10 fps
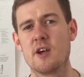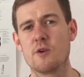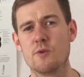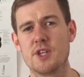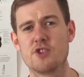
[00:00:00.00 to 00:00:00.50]

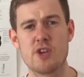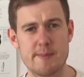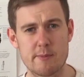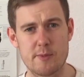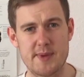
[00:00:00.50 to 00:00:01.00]
called the tree
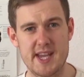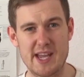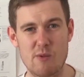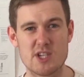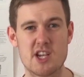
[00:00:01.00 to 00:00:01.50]

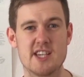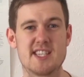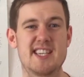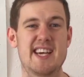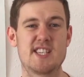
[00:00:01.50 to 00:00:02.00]
bumblebee, which like
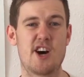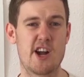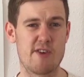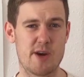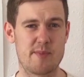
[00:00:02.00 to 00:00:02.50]
to nest
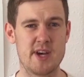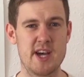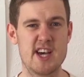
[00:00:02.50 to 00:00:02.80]
higher up,